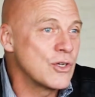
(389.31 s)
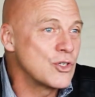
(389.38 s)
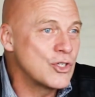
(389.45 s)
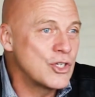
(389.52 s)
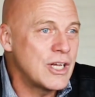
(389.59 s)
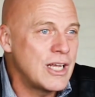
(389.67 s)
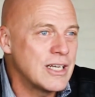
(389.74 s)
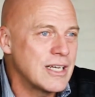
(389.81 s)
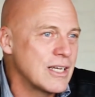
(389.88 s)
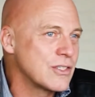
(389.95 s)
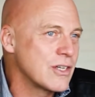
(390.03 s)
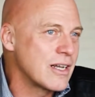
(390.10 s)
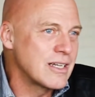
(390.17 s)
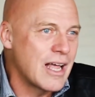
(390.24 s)
a cheat,
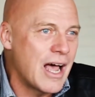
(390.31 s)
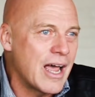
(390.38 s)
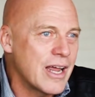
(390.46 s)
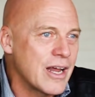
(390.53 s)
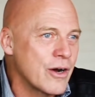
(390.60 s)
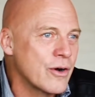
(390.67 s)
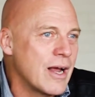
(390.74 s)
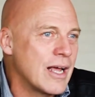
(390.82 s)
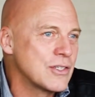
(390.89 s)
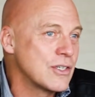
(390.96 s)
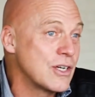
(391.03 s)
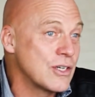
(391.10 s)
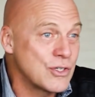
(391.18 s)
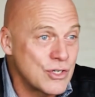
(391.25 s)
as a liar, as
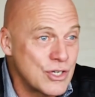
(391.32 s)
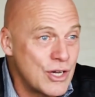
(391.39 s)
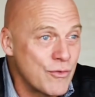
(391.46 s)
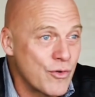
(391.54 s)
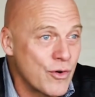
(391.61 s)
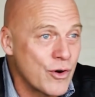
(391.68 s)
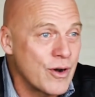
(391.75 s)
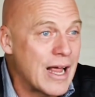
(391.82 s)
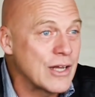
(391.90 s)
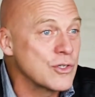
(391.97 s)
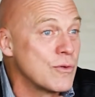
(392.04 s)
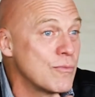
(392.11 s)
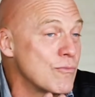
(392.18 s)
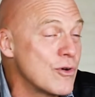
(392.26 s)
a deceiver,
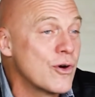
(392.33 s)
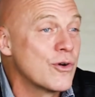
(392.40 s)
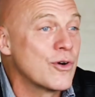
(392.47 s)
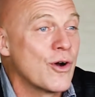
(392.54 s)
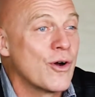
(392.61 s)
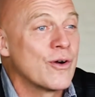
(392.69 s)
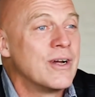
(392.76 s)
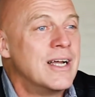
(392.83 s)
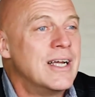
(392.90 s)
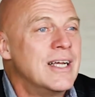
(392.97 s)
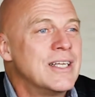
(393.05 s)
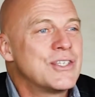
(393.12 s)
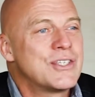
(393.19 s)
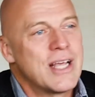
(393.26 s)
as a murderer,
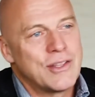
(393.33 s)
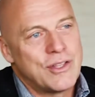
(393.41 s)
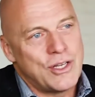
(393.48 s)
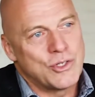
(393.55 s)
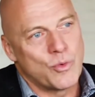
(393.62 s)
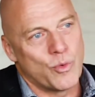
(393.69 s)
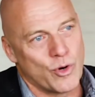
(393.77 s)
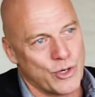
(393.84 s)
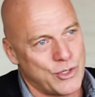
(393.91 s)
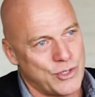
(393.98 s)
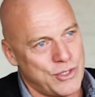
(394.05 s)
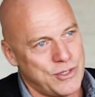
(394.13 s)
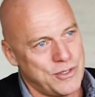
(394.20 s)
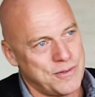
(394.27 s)
said these
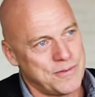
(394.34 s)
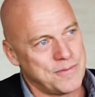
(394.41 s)
words,